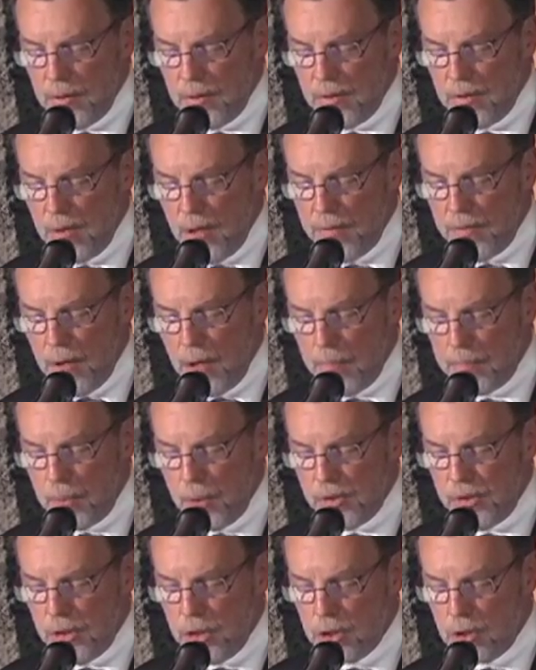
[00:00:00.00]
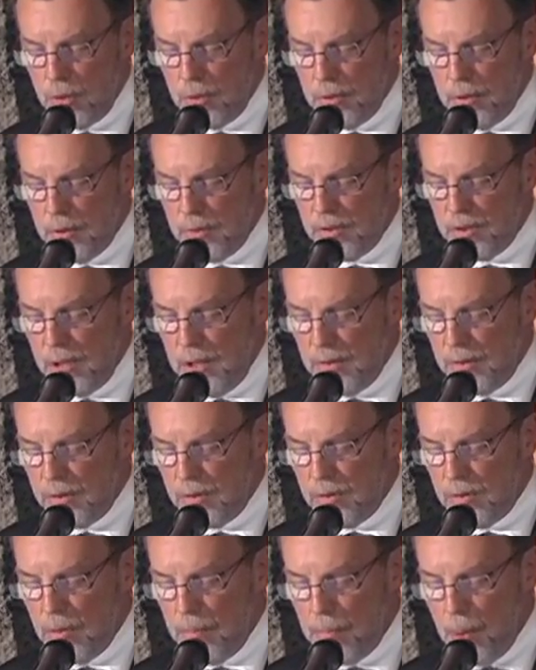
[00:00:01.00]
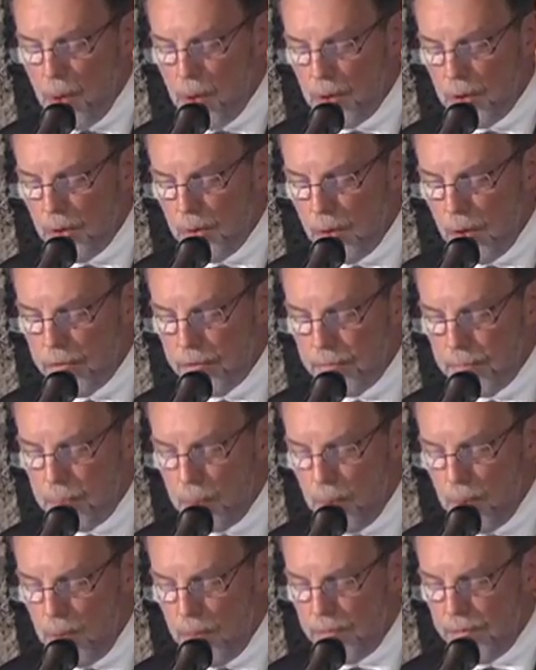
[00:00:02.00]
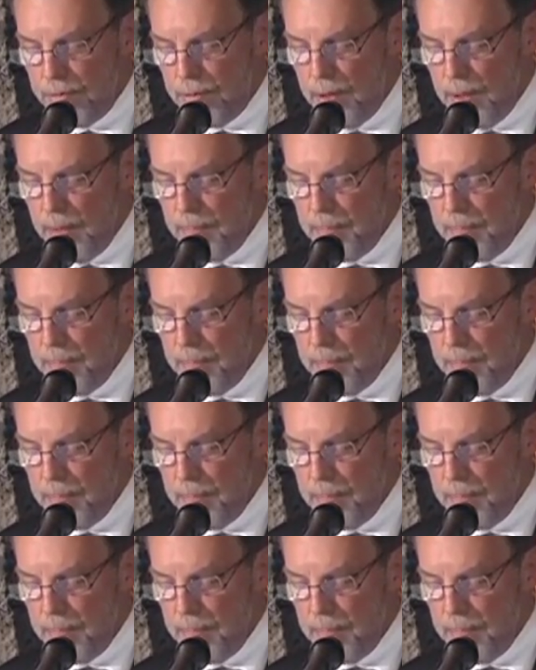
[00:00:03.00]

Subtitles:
severe position since the burden of proof